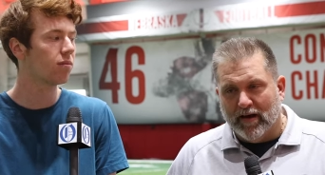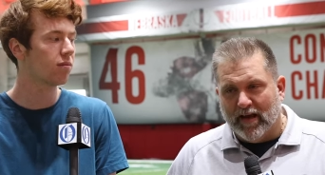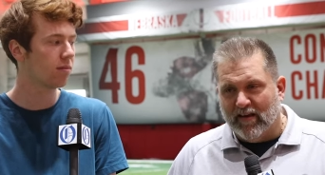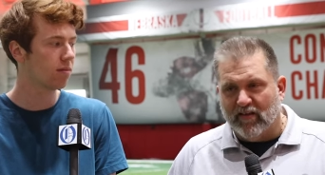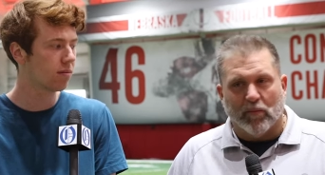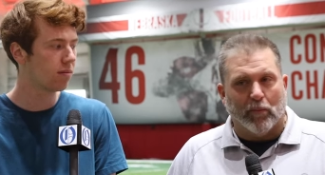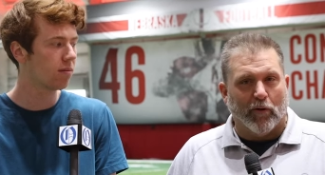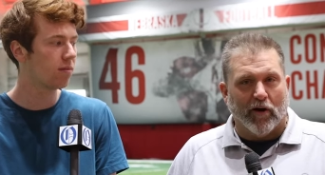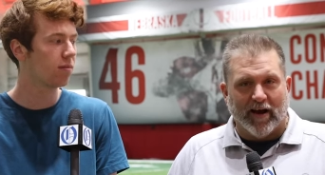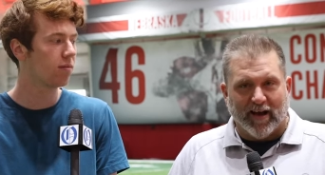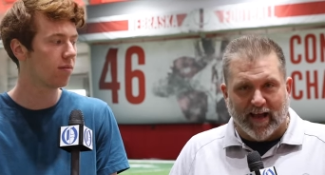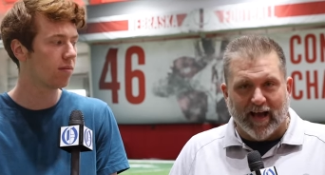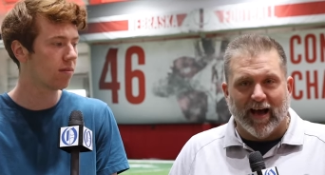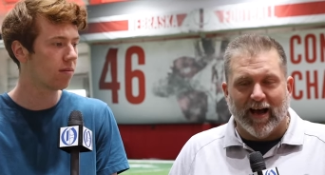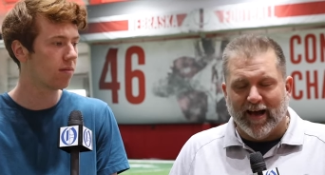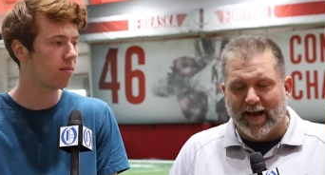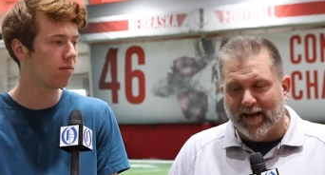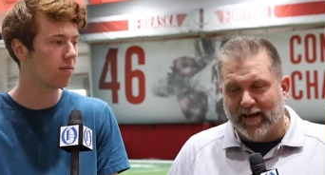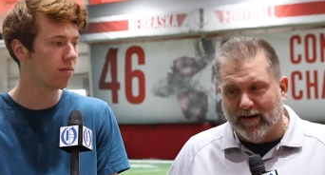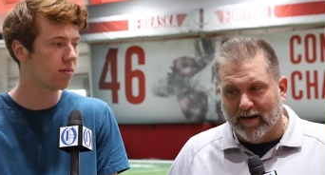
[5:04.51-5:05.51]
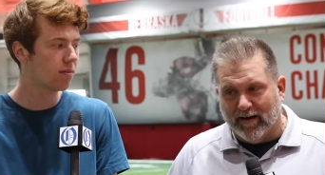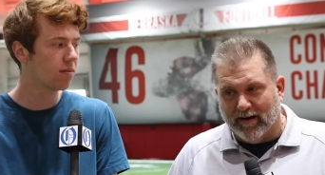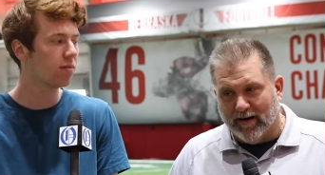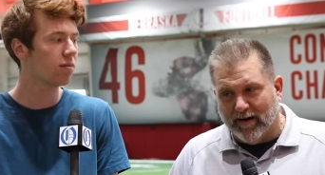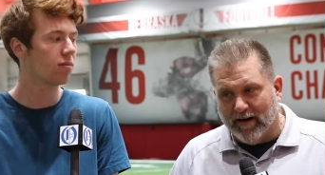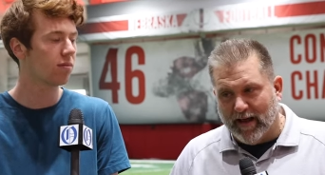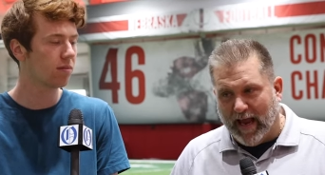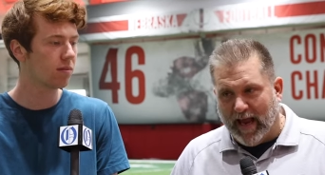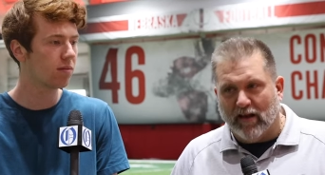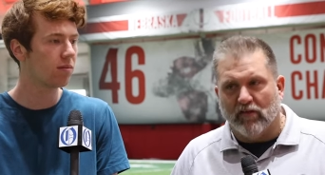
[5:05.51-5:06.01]
Speaker 1: He's a bright guy,
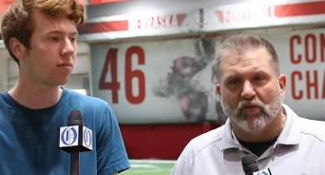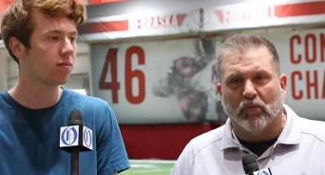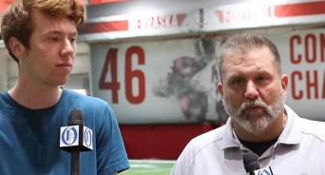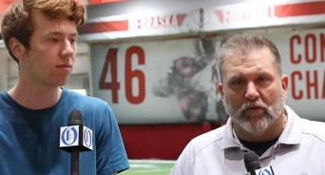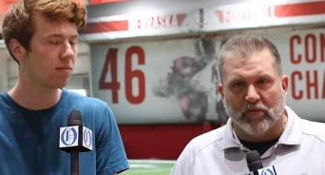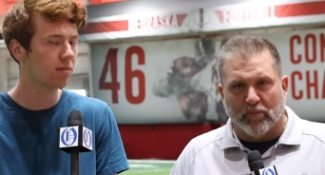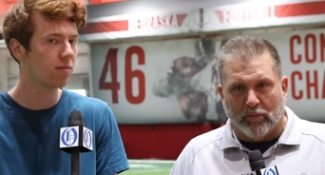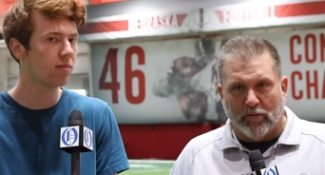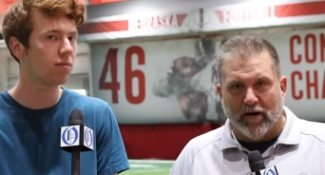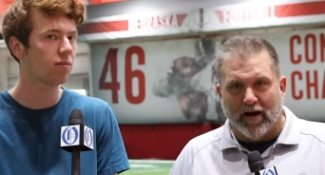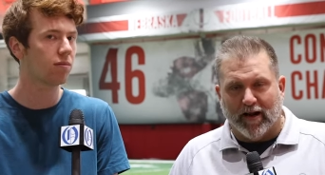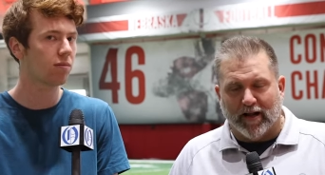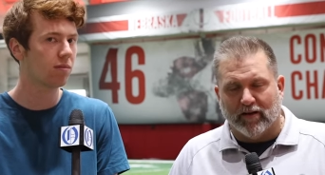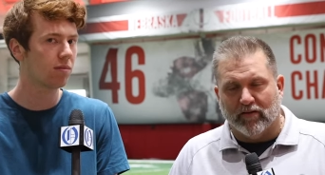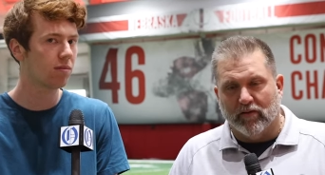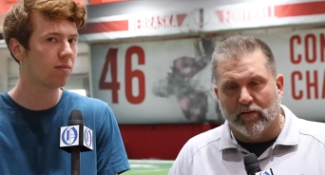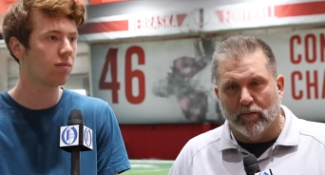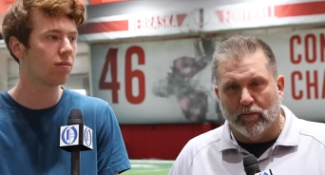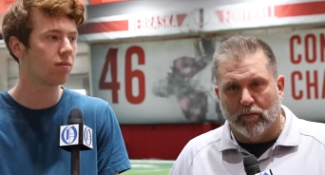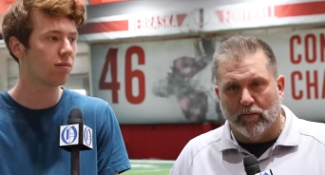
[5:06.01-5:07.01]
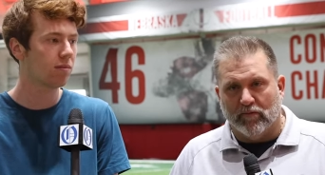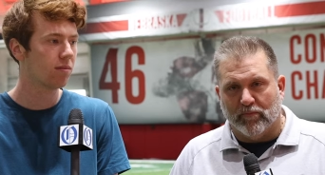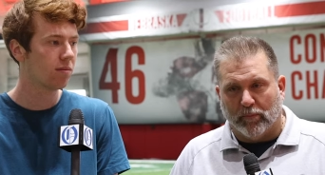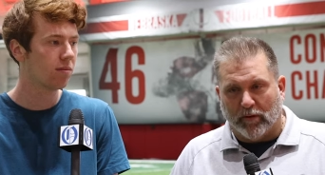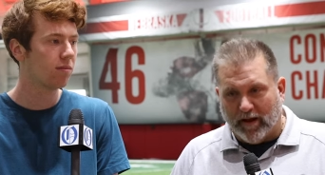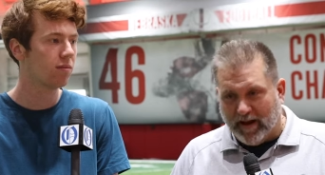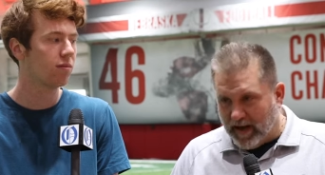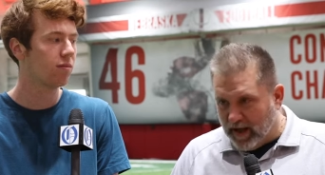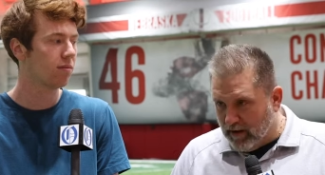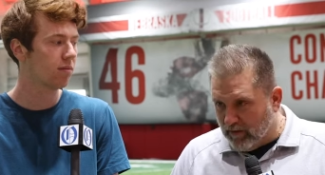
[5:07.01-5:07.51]
uh, Ainsworth product who
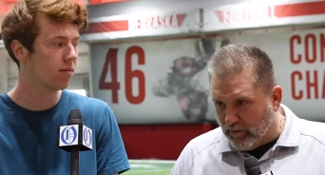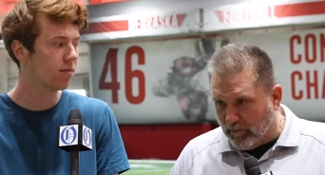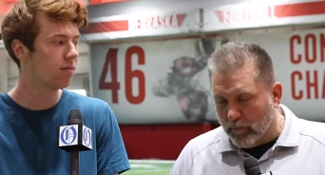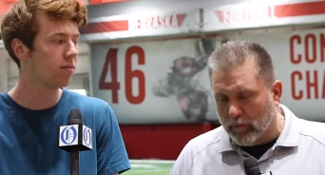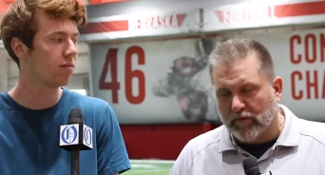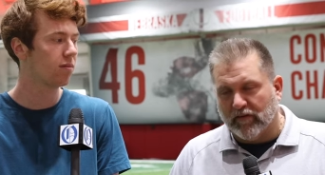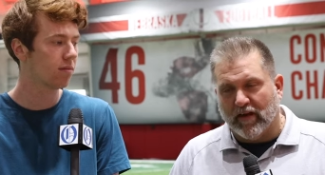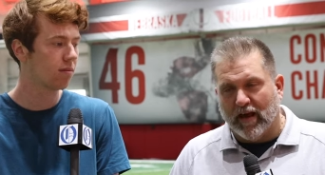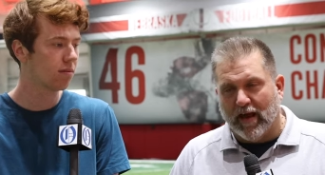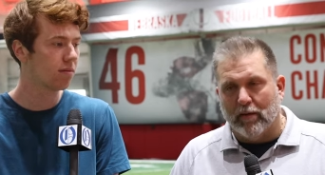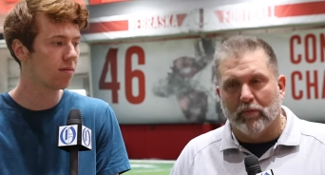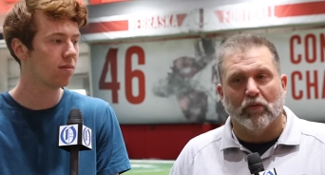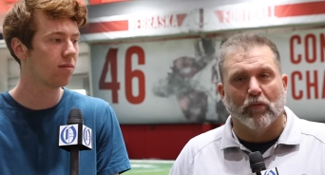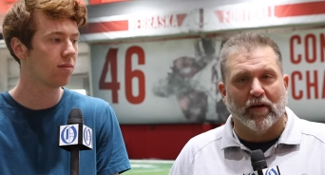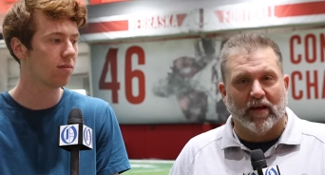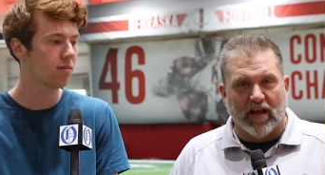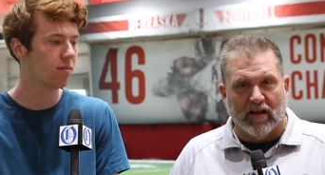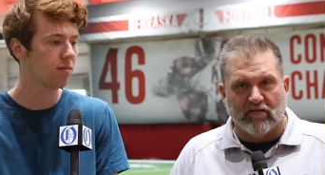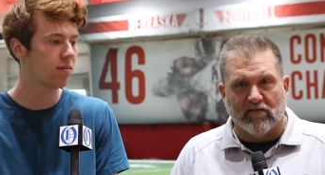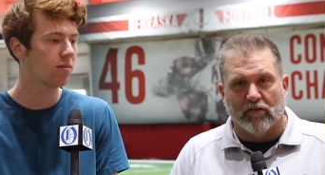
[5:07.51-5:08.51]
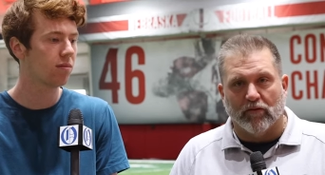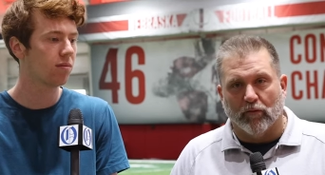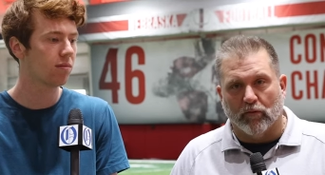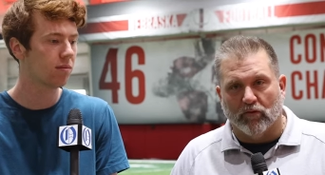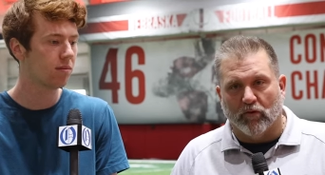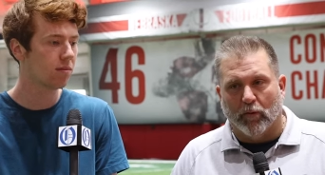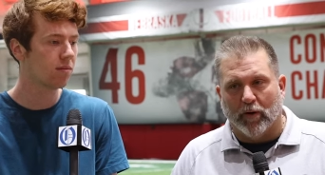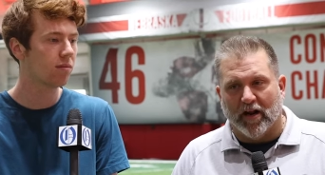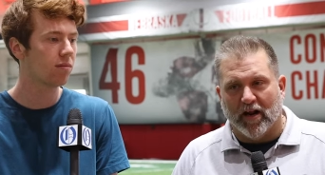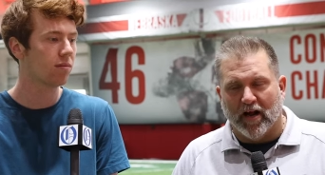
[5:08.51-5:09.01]
played his first game, three catches for
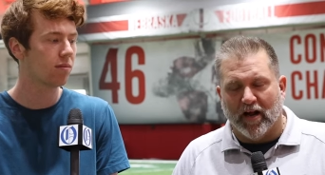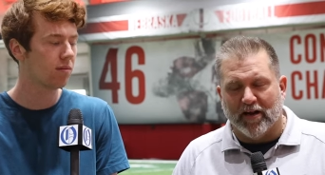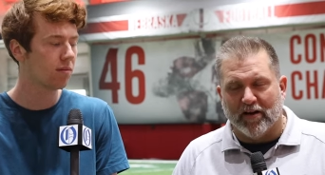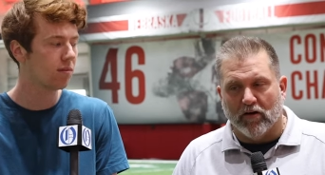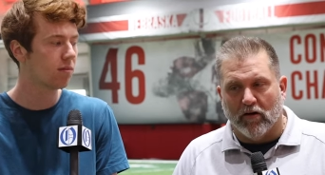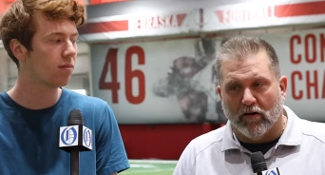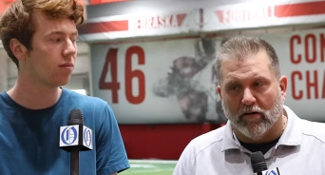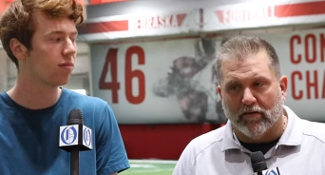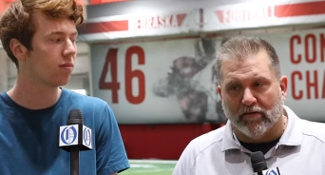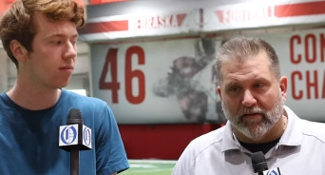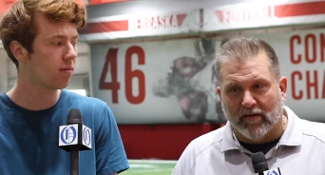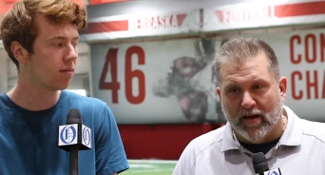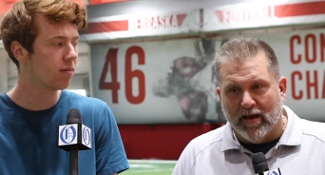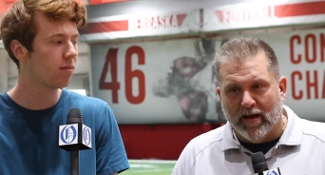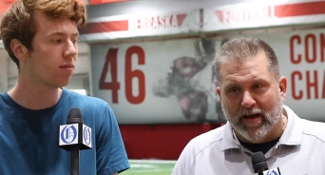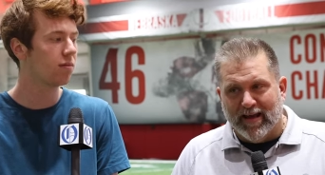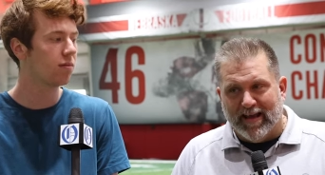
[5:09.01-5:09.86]
29 yards.